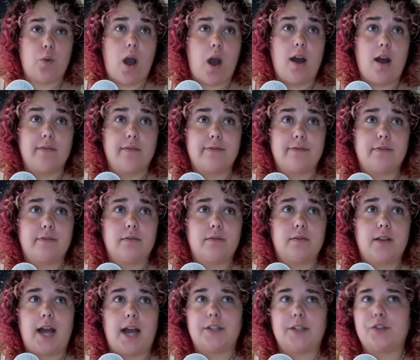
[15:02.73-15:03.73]
off
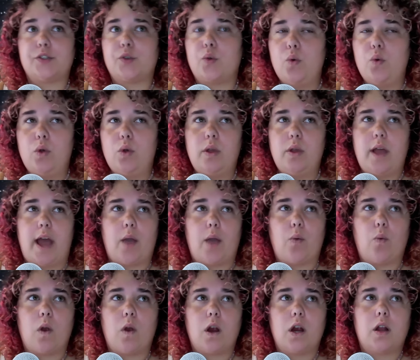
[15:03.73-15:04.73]
at school, at
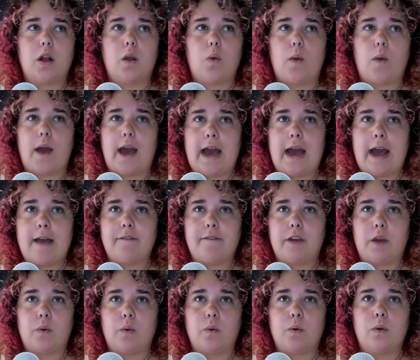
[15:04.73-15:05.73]
work, what have
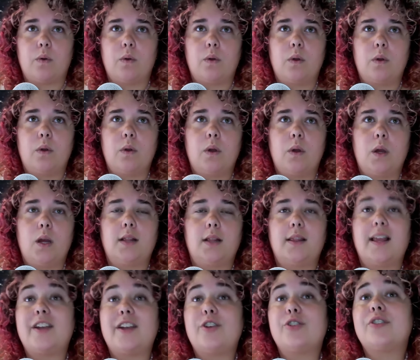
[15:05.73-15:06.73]
you,
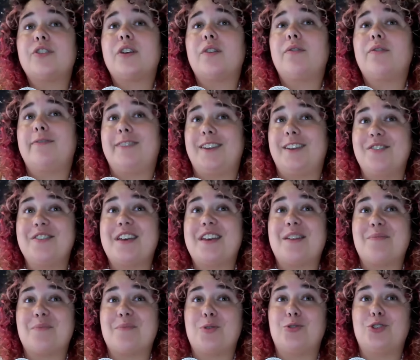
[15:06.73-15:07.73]
let yourself feel that
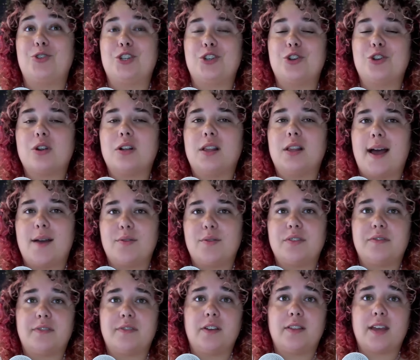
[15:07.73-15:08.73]
emotion. You're allowed to
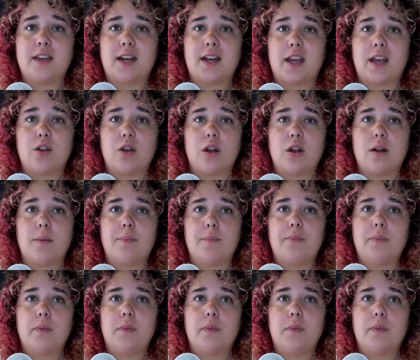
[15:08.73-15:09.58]
feel that anger.